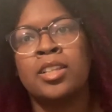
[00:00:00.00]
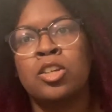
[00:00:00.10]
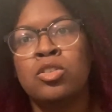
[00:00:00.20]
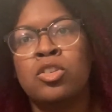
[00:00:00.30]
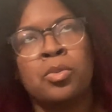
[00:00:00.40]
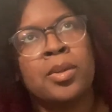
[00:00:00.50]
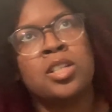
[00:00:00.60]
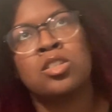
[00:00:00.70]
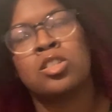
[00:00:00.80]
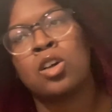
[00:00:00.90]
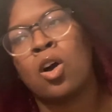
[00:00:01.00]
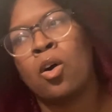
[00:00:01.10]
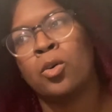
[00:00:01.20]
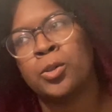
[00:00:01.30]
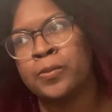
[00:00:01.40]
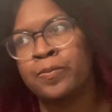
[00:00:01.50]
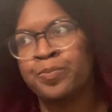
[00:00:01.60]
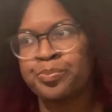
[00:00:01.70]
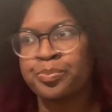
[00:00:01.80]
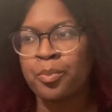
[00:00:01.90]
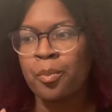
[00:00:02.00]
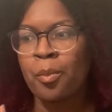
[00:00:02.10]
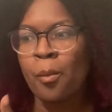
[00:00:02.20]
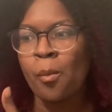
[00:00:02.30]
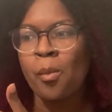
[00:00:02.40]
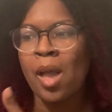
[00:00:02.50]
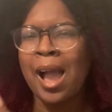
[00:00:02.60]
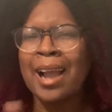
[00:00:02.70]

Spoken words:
YouTube is so, I